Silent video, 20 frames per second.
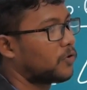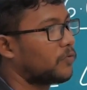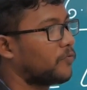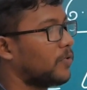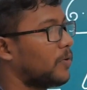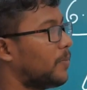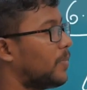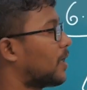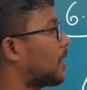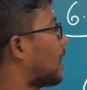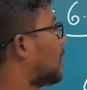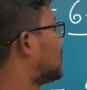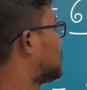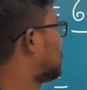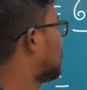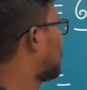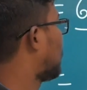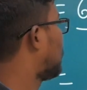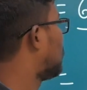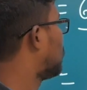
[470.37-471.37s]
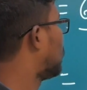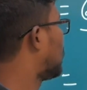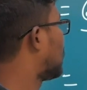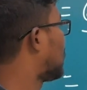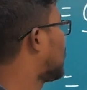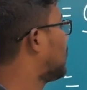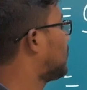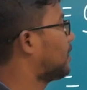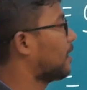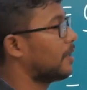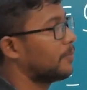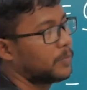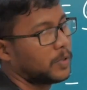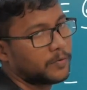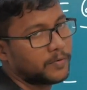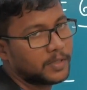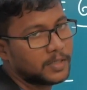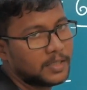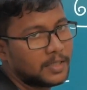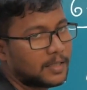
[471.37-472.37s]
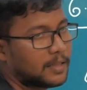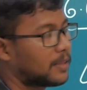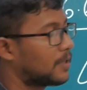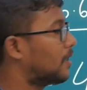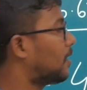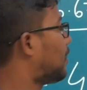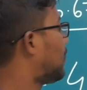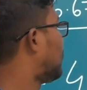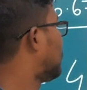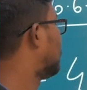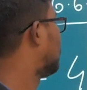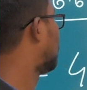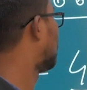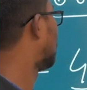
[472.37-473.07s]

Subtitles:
will be cancelled and you will get 10 power 13.